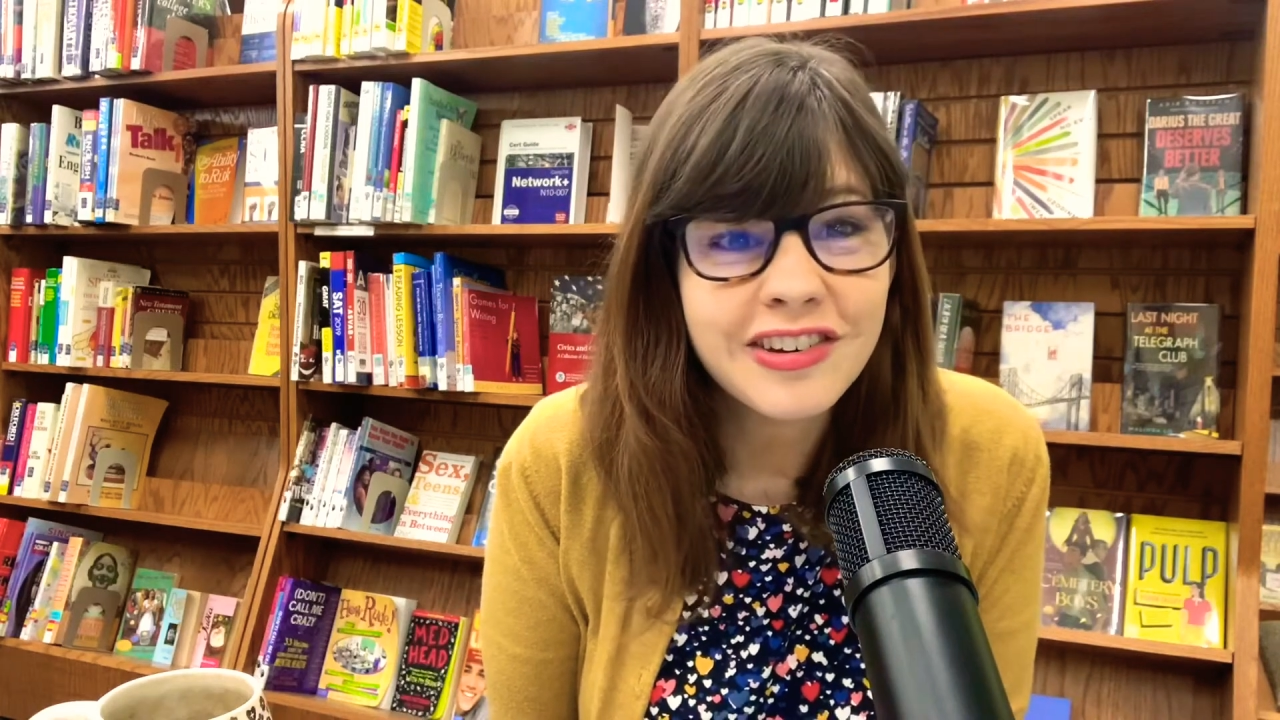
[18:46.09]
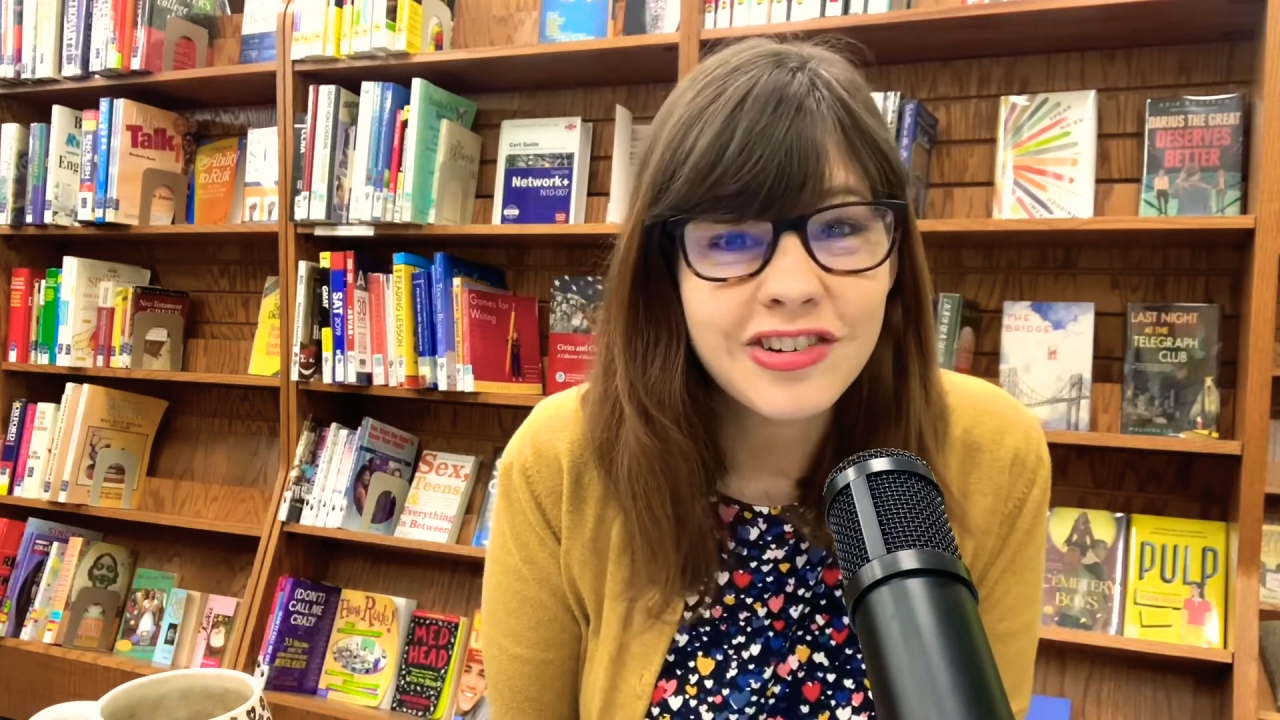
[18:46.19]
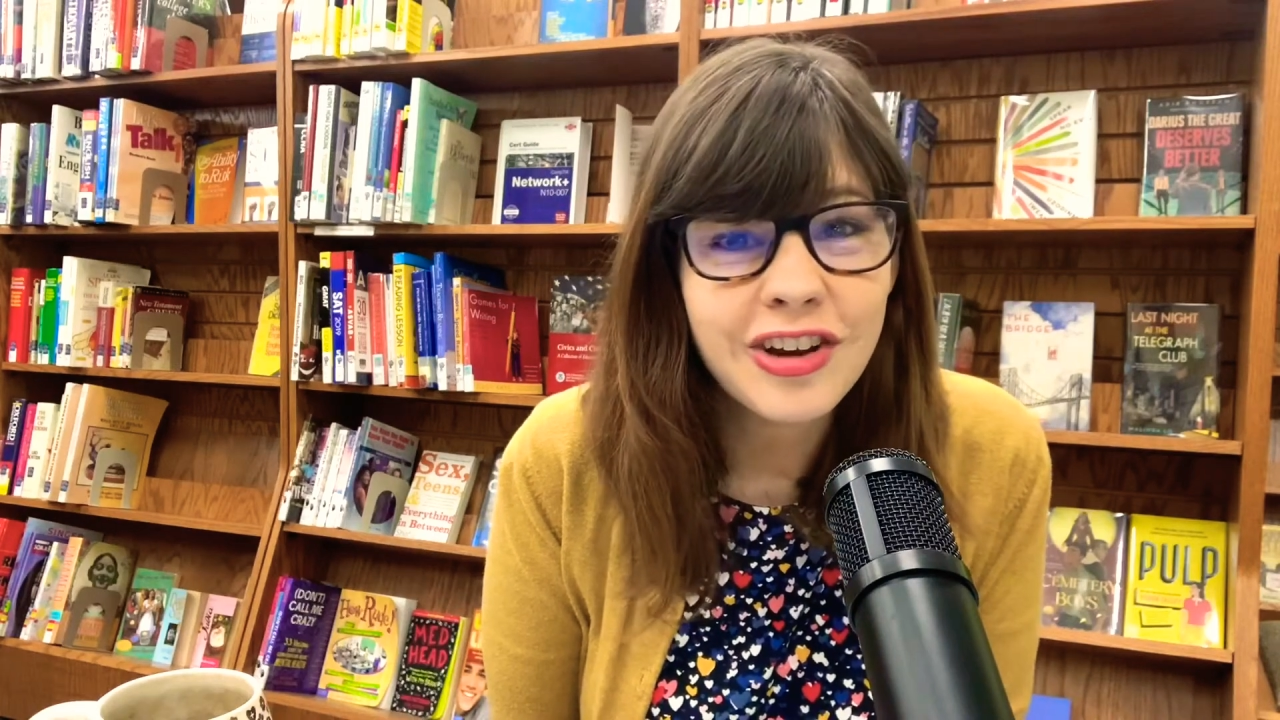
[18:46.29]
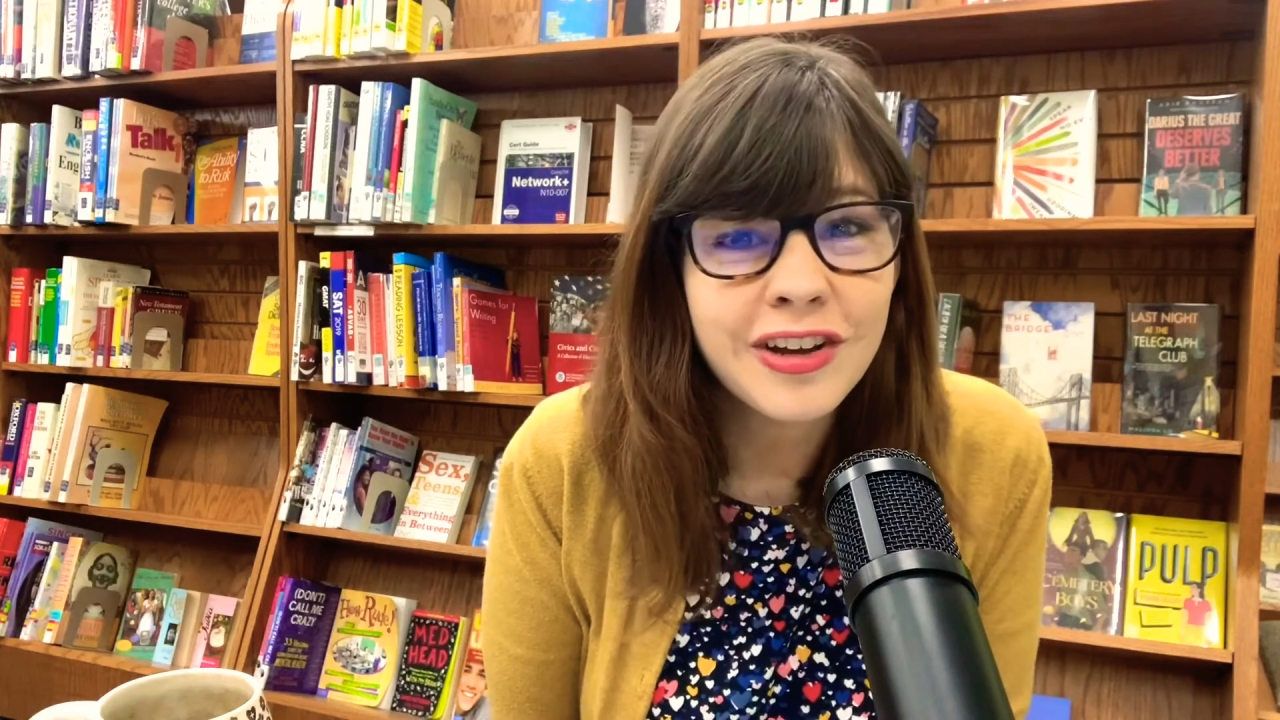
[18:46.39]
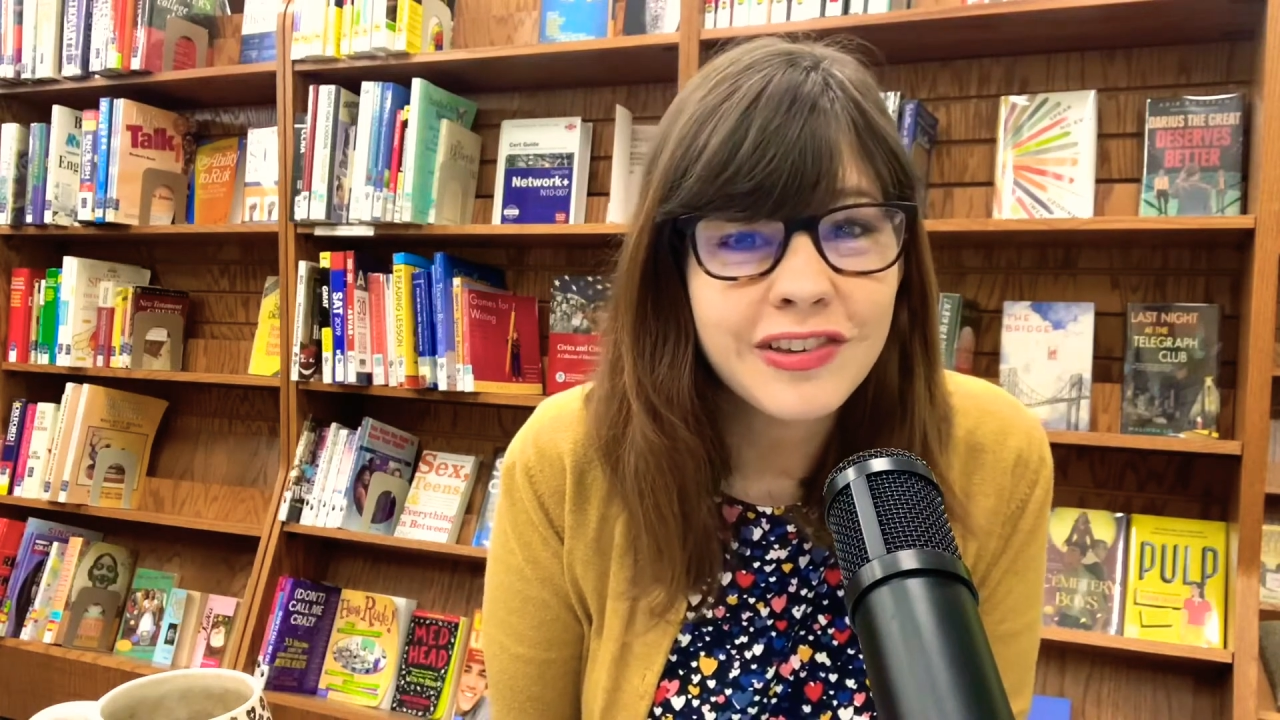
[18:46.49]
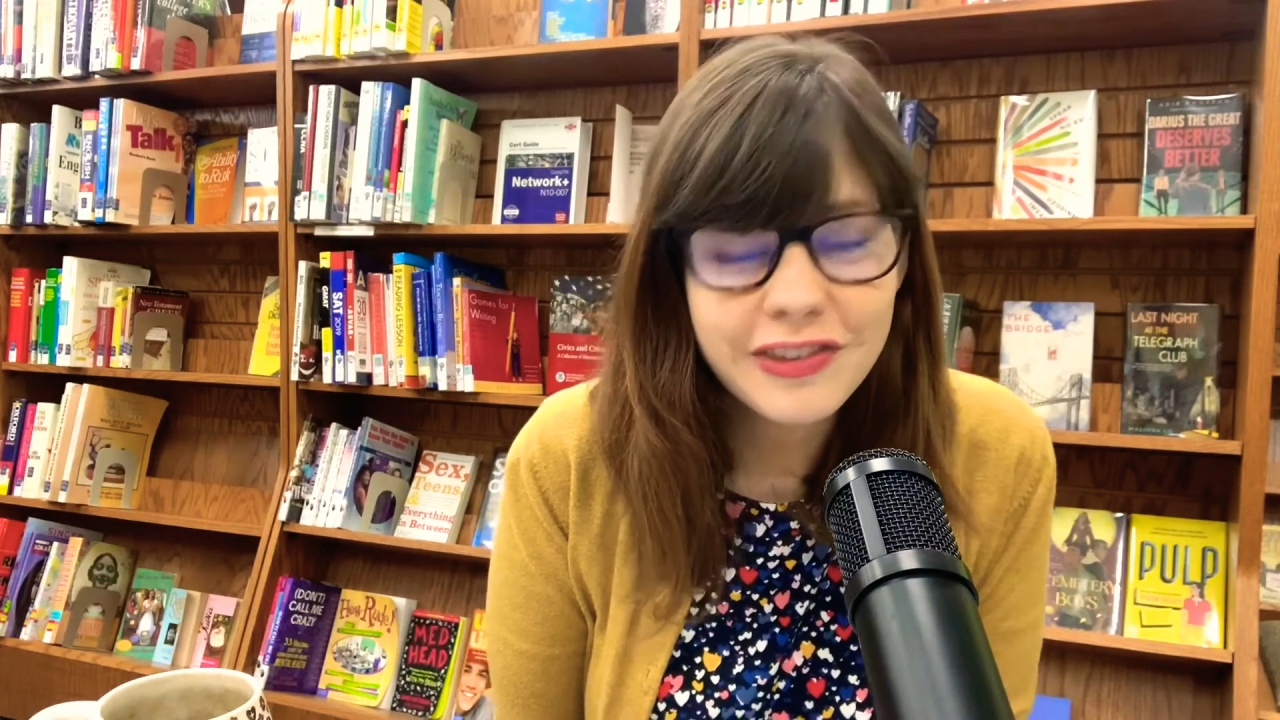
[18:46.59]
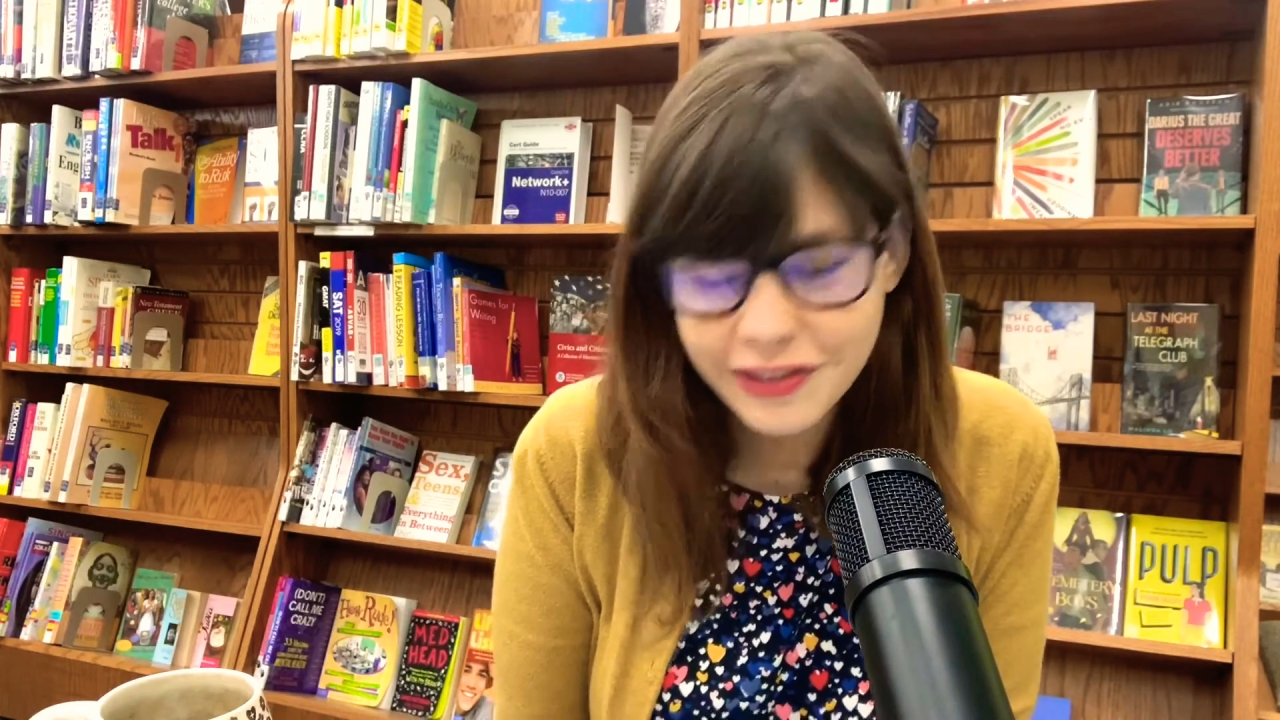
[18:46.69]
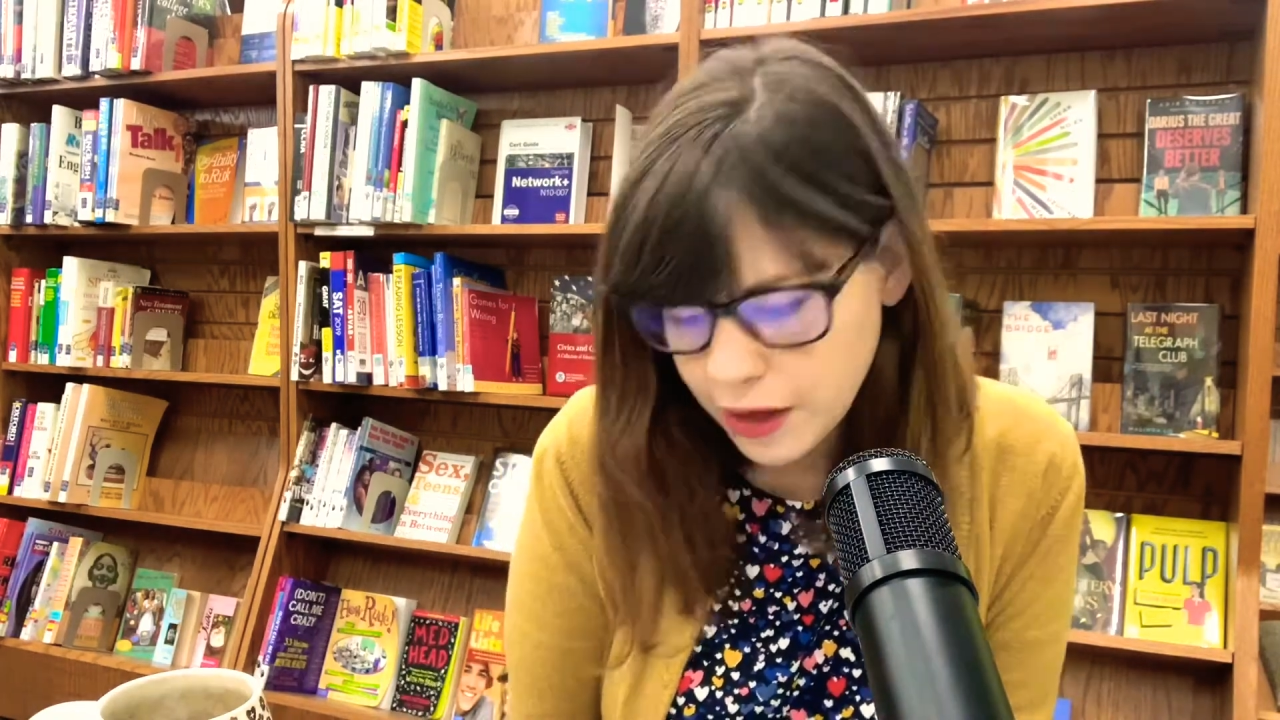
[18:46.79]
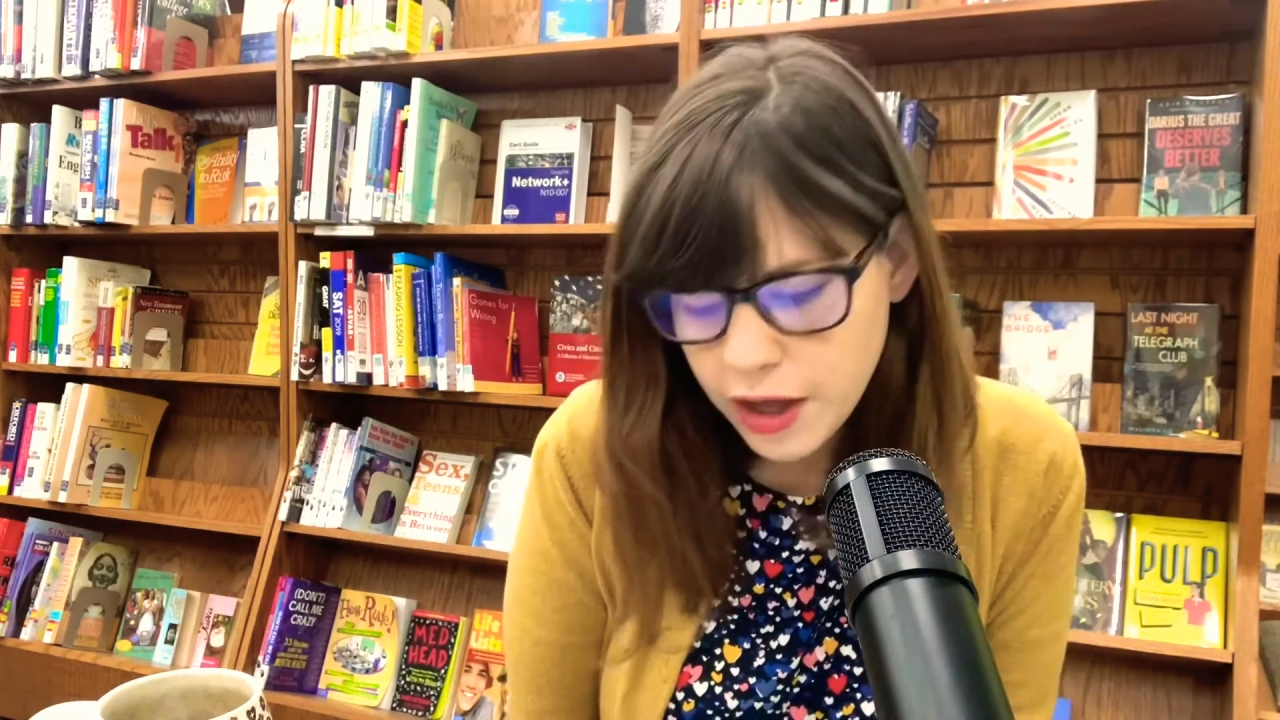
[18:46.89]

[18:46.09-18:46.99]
a chance.